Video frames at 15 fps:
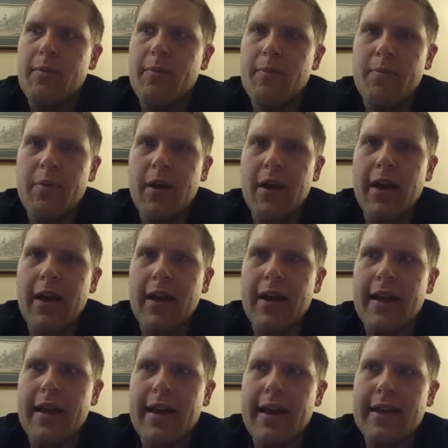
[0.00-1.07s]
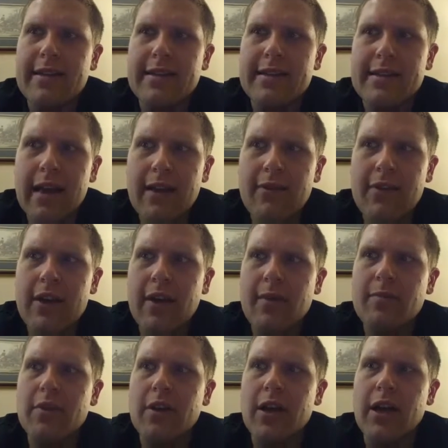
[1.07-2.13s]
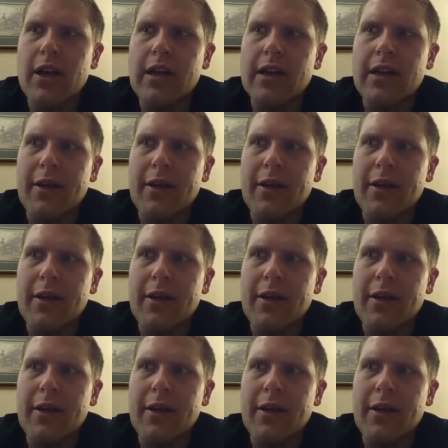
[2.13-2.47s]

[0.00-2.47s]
But it's a Sauvignon Blanc.